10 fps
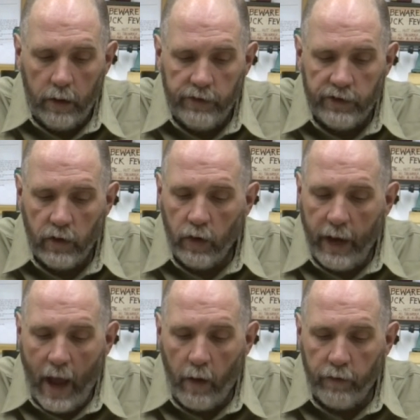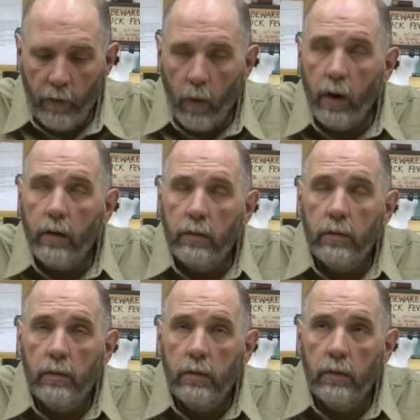just to look out for,
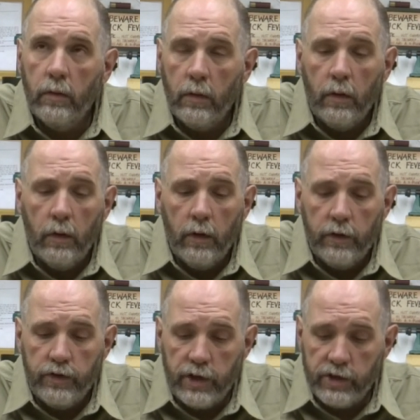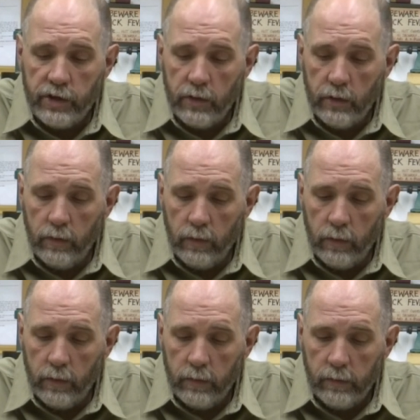just
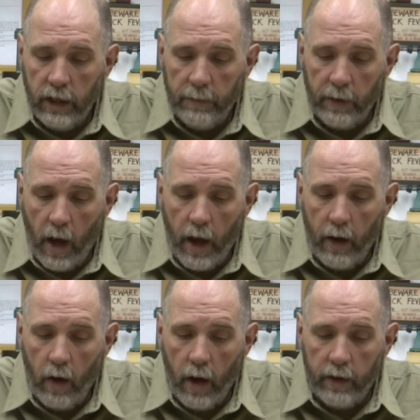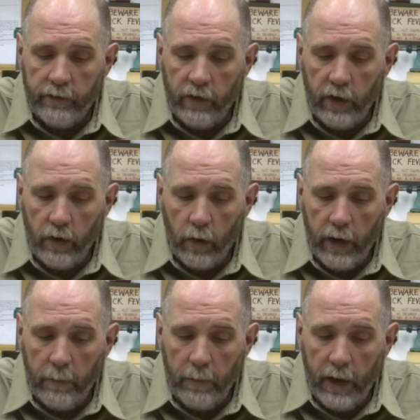to keep an eye on so you don't
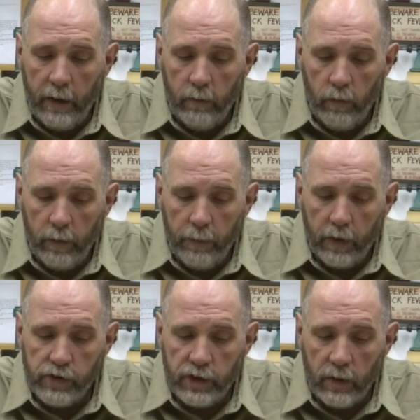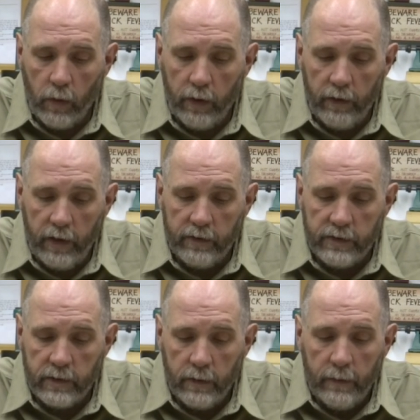get bit when purchasing one of
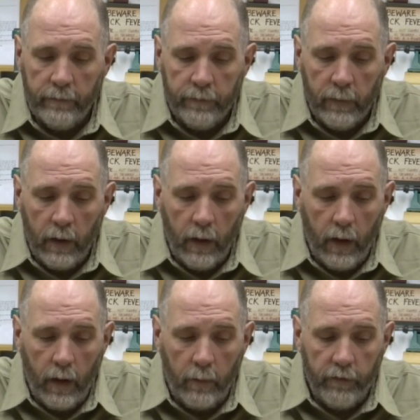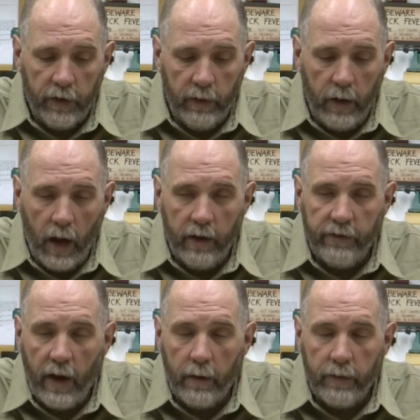these. For you
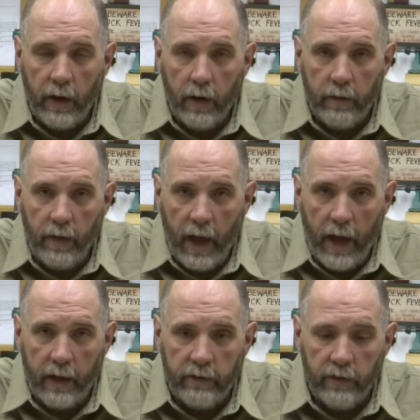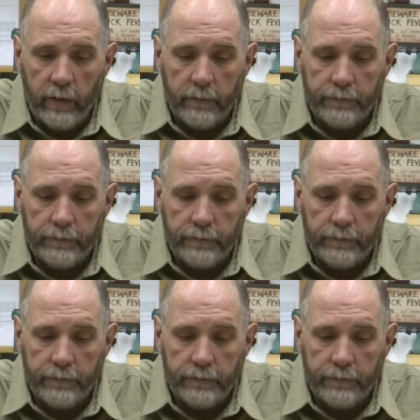guys out there that